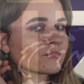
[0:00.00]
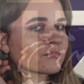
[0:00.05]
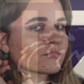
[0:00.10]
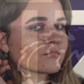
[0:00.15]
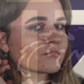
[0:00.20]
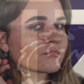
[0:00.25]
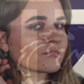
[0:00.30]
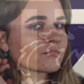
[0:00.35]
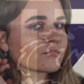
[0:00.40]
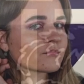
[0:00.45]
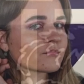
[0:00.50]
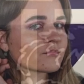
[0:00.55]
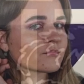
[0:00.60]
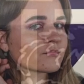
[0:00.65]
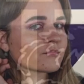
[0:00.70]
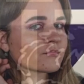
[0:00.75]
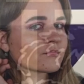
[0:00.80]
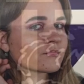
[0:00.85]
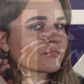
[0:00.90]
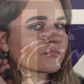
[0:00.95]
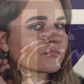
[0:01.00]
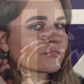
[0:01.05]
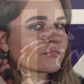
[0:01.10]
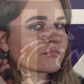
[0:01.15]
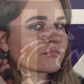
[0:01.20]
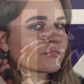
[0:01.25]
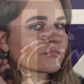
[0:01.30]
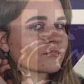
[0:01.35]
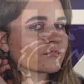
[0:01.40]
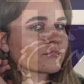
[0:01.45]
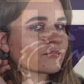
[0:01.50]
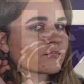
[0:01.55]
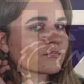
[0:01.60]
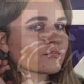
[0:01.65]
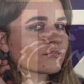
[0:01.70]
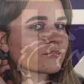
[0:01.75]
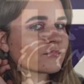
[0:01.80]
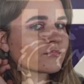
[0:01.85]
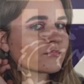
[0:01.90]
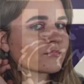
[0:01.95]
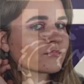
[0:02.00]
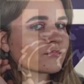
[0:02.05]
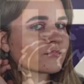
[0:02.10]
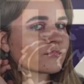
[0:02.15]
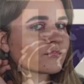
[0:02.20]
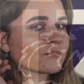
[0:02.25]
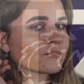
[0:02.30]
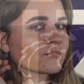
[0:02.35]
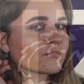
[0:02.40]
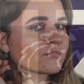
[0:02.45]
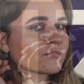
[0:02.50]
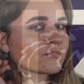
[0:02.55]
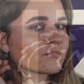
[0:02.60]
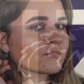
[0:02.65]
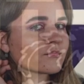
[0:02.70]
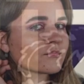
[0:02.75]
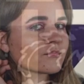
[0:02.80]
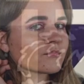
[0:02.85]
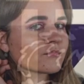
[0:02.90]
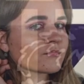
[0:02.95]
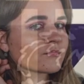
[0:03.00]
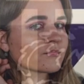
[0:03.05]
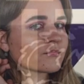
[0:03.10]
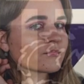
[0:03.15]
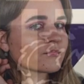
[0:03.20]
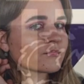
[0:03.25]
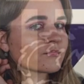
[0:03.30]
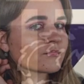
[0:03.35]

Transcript: (silent)